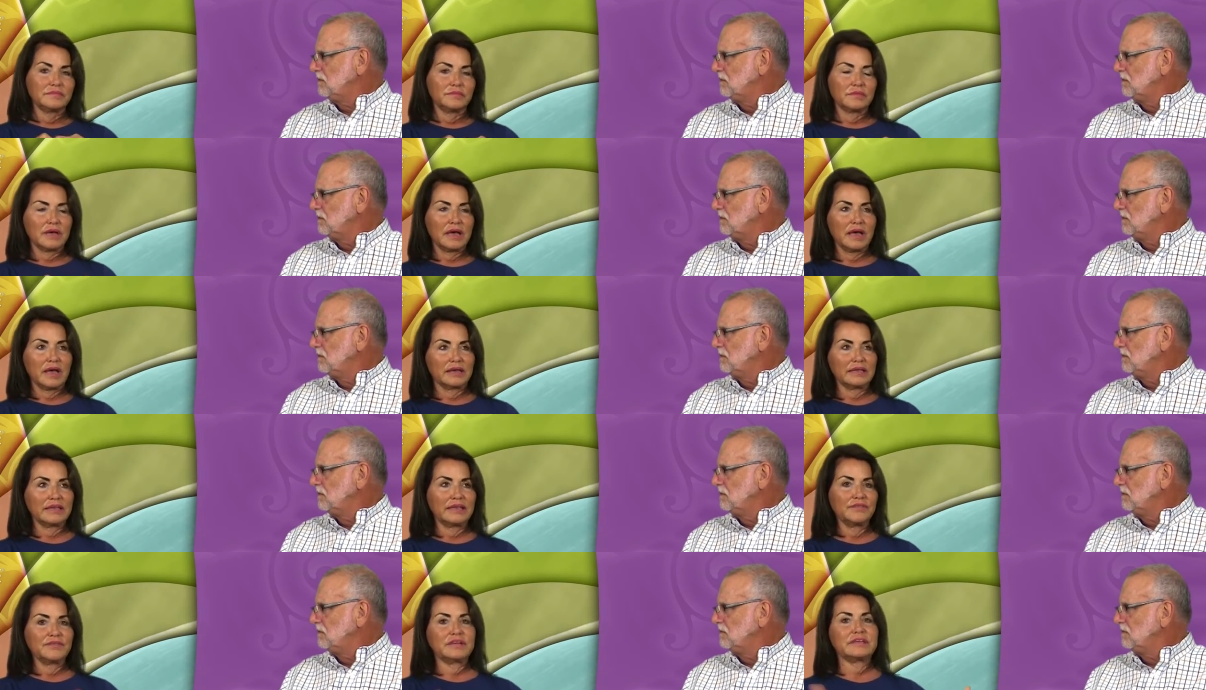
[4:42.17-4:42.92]
Speaker 1: uh,
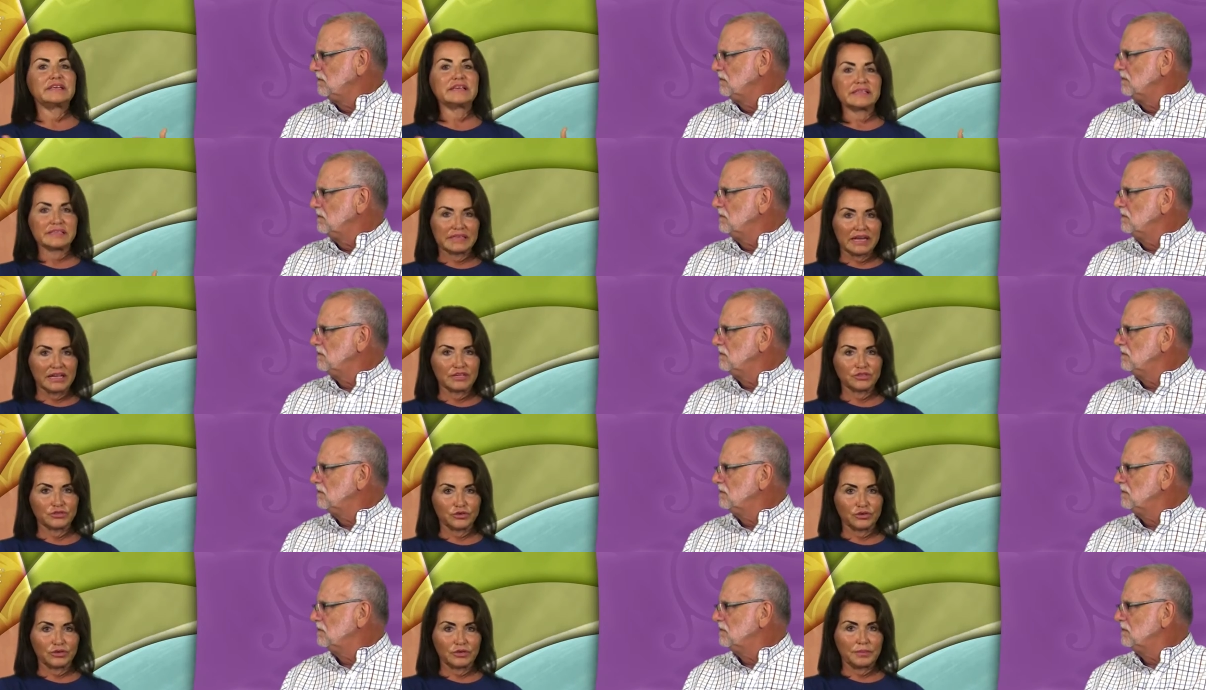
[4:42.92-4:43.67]
giving
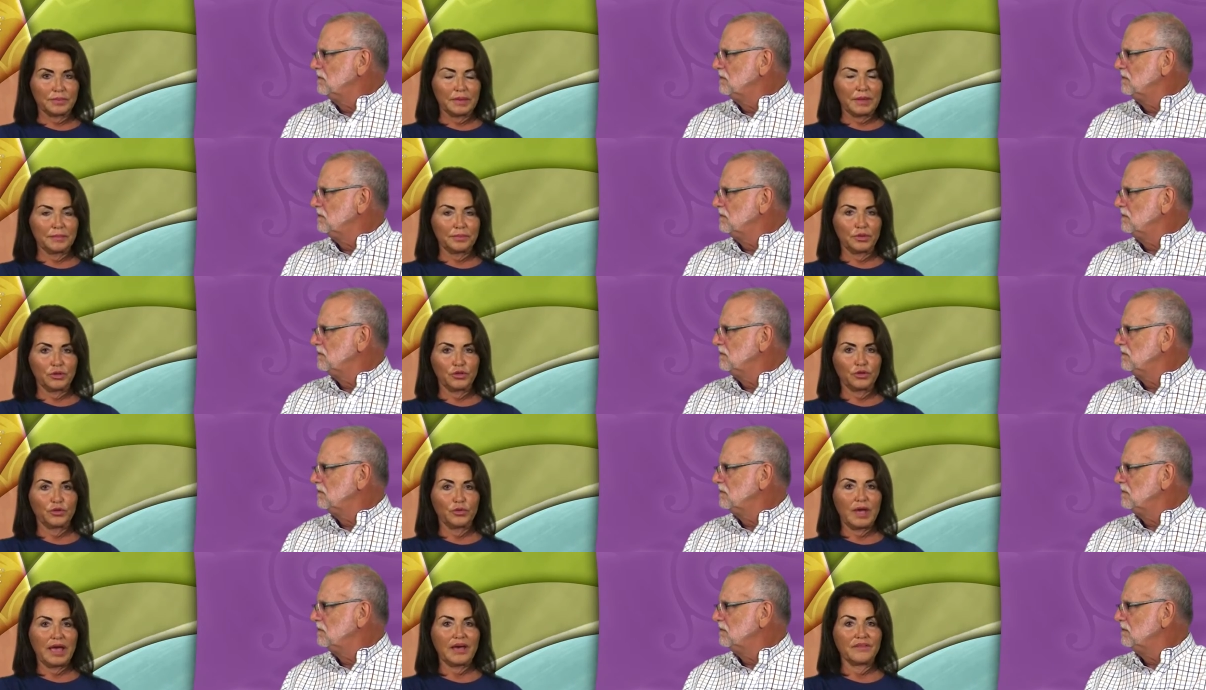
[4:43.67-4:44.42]
testosterone to people
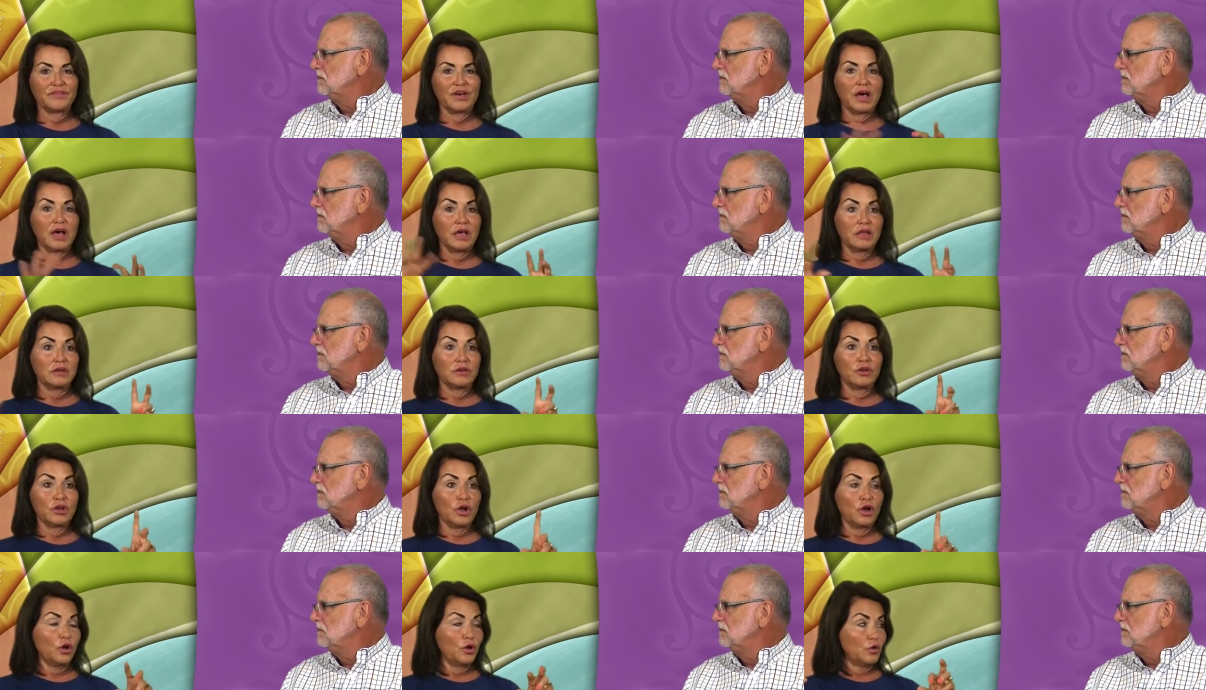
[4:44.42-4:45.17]
who have
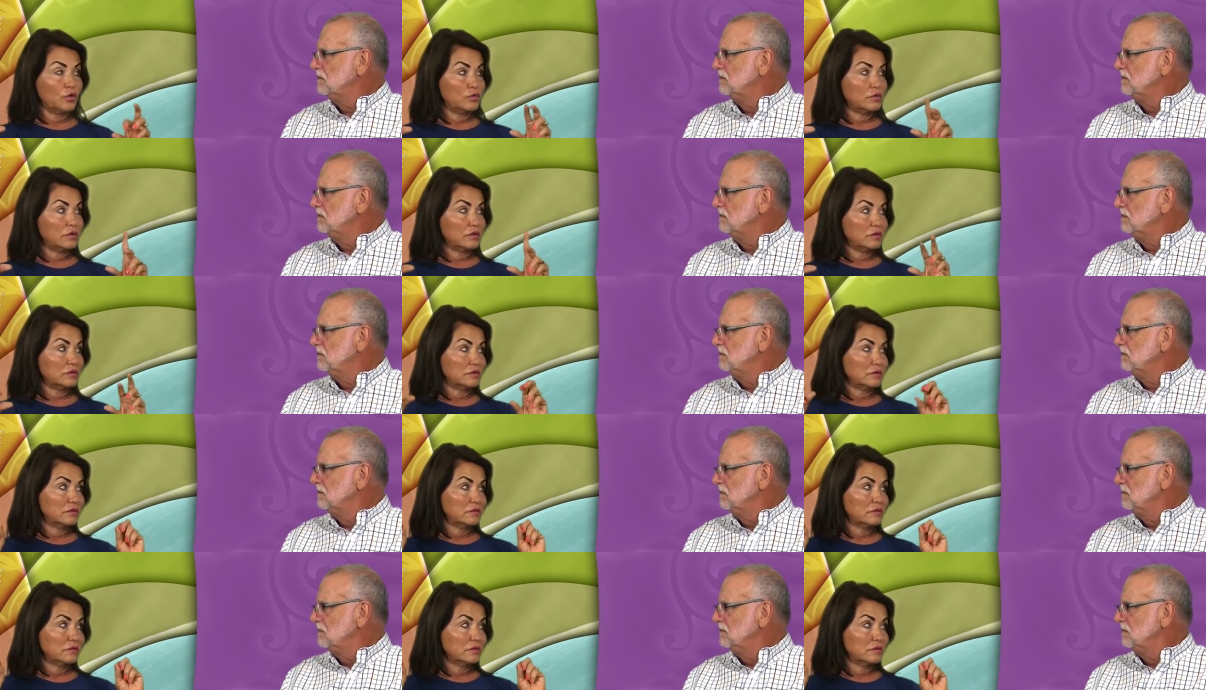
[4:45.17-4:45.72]
unknown